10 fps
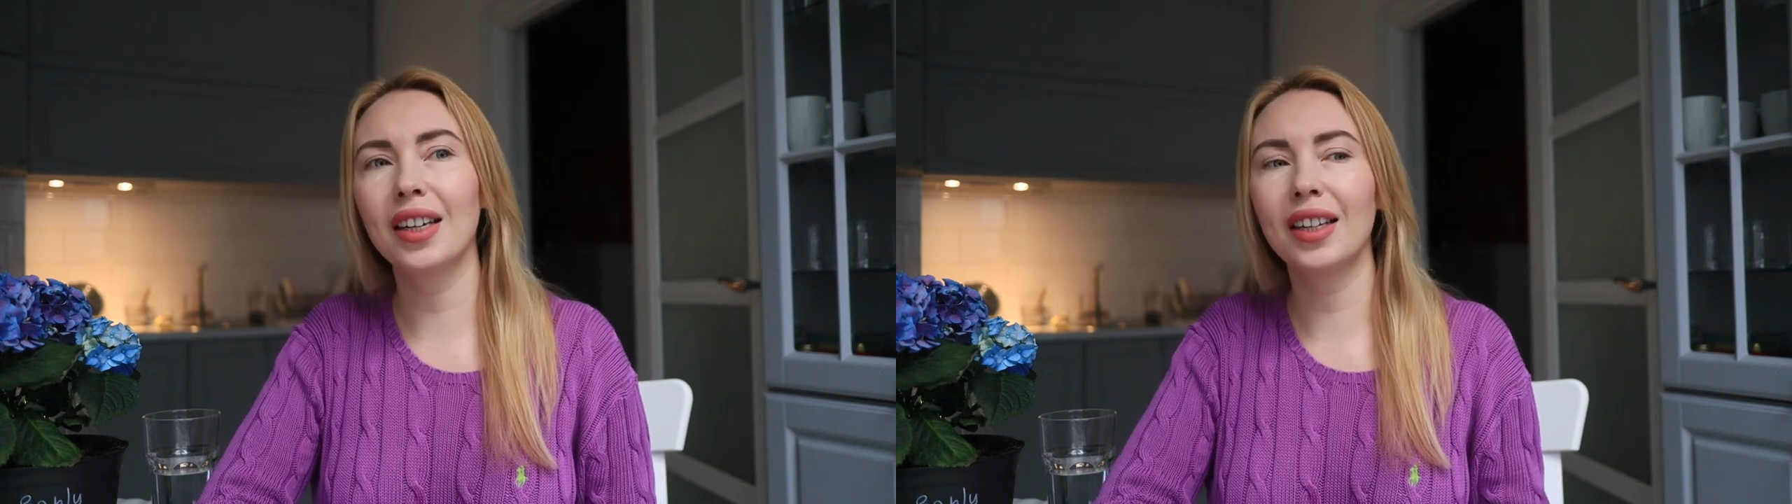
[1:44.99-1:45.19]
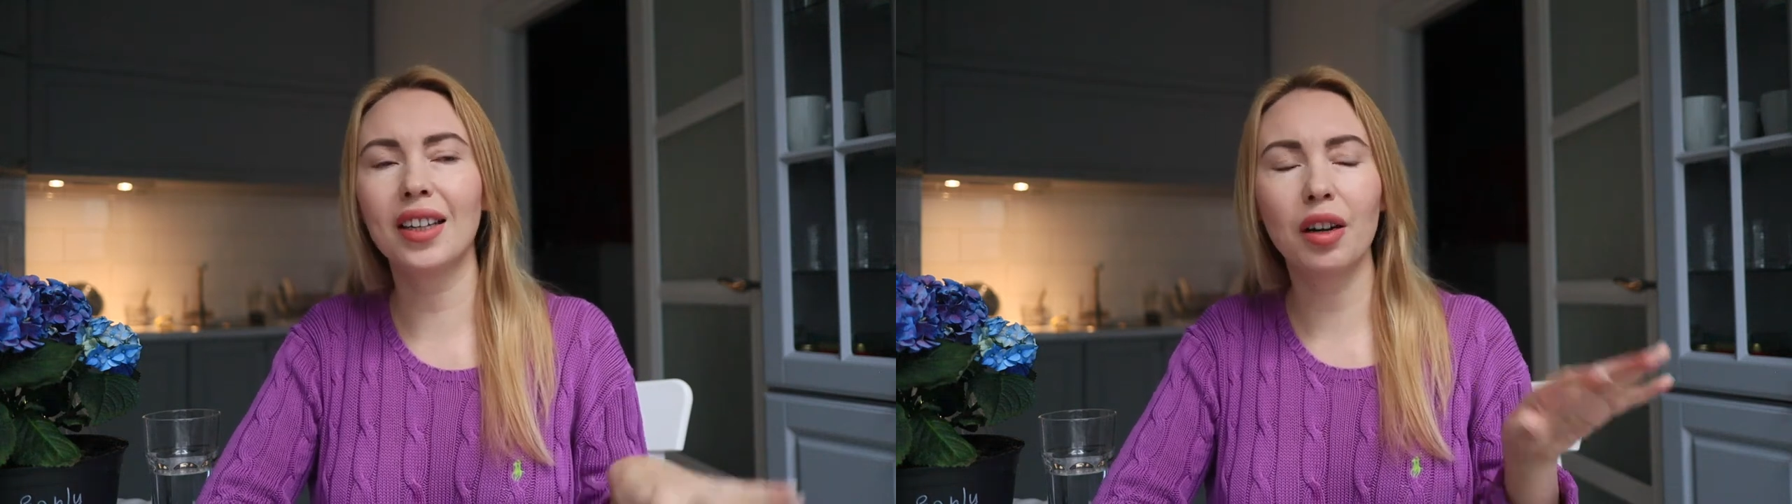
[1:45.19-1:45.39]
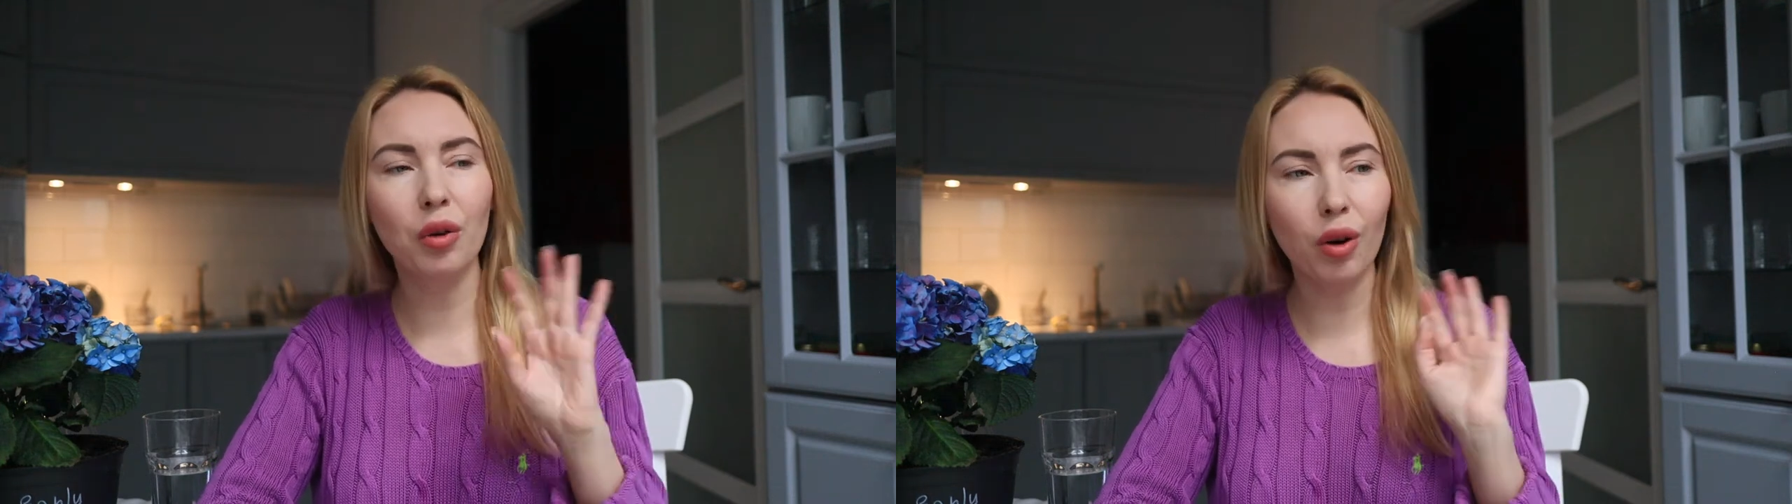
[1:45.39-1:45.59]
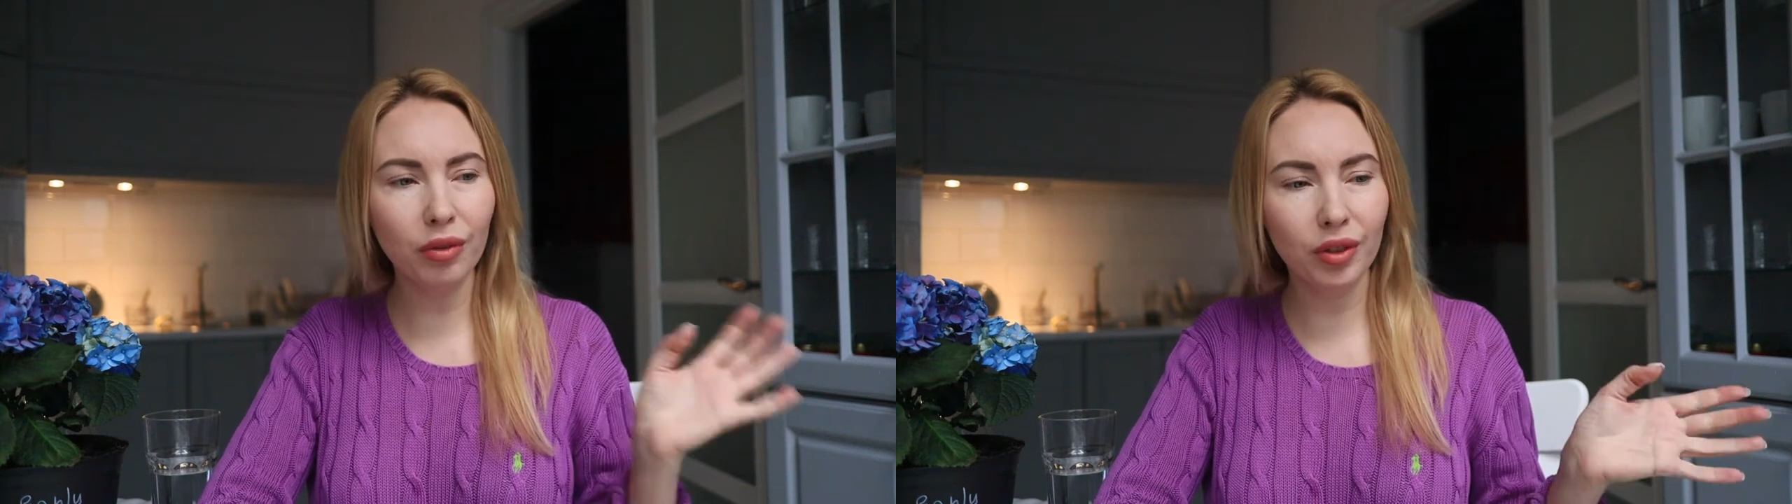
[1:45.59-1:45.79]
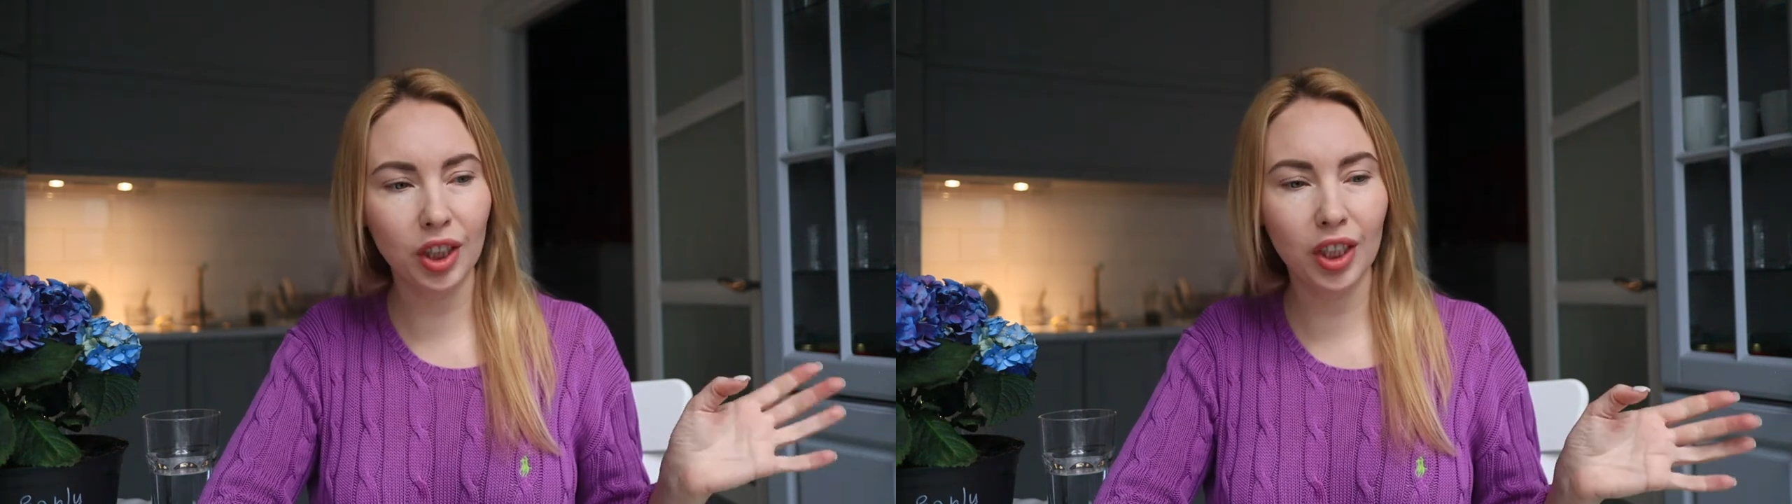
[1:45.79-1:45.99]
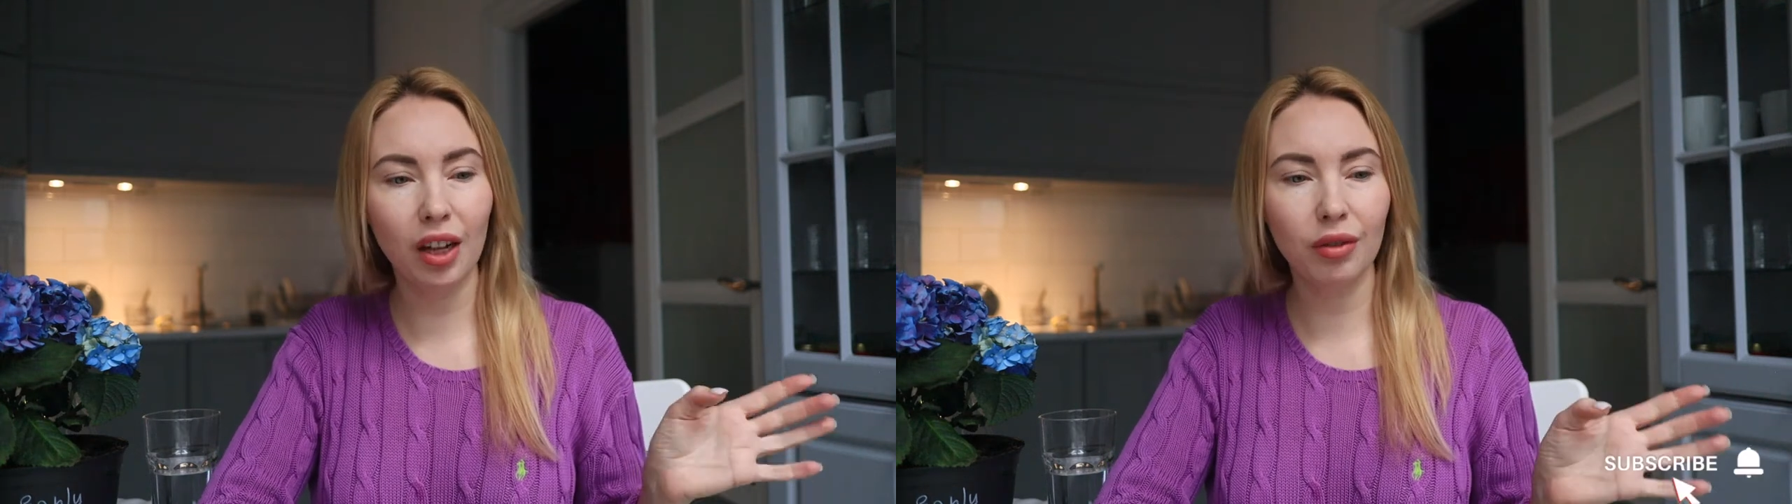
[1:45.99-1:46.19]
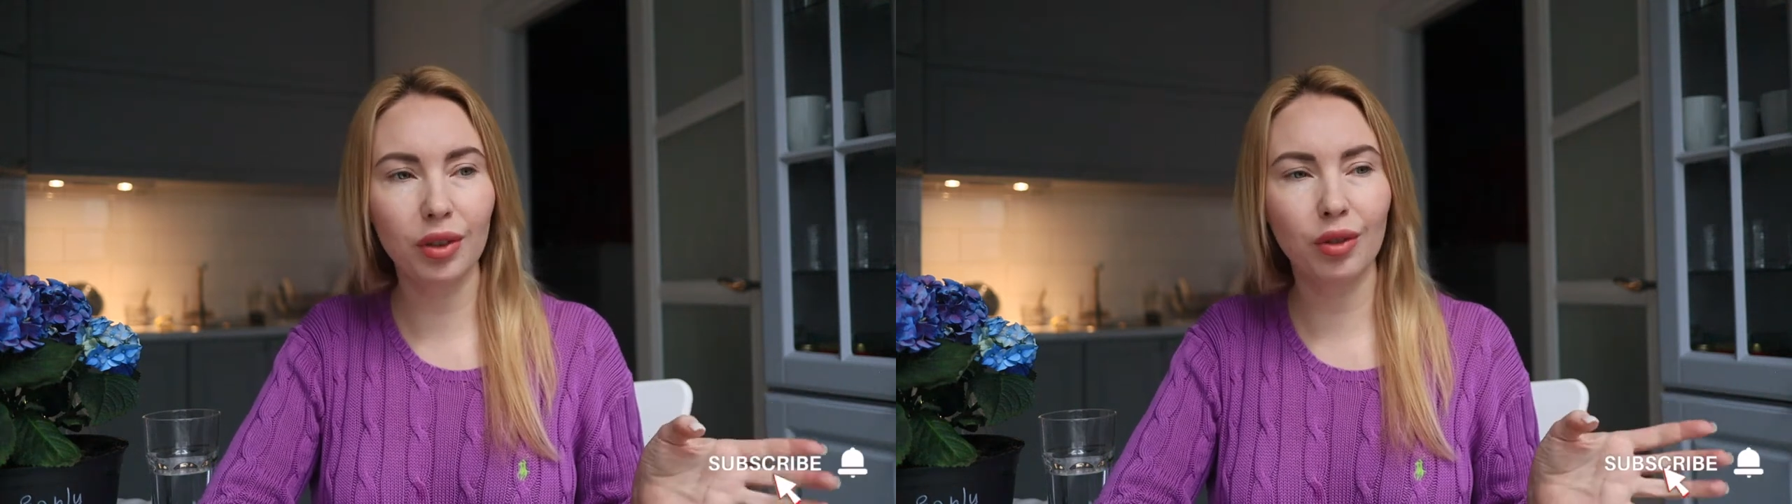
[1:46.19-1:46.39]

in the coffee shelf,